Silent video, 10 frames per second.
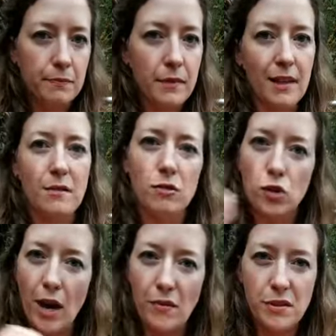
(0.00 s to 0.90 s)
like
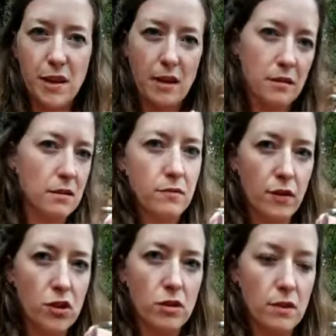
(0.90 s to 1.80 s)
travel size
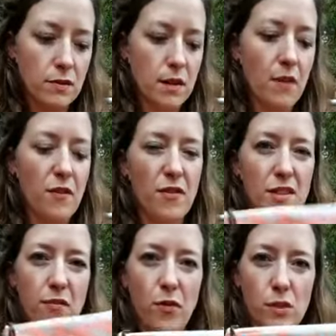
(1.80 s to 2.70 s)
versions of stuff. It
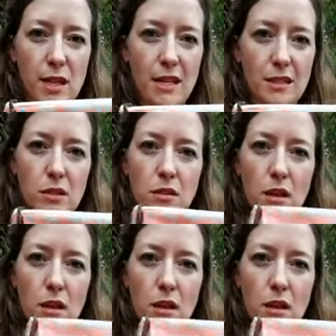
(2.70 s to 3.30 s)
fits a full size